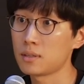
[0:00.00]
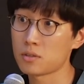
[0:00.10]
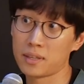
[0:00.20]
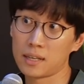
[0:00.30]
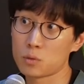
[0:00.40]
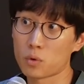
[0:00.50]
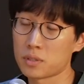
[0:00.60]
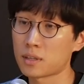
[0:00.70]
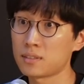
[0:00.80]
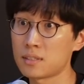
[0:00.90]
So I think it's
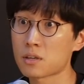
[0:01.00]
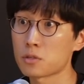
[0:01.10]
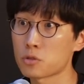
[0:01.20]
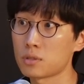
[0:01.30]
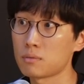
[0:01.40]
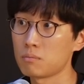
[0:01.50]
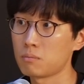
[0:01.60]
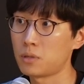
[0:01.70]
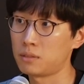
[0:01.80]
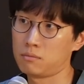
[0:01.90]
worth a discussion.
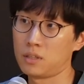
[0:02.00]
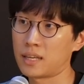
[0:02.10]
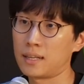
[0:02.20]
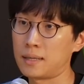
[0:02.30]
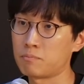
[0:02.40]
But again,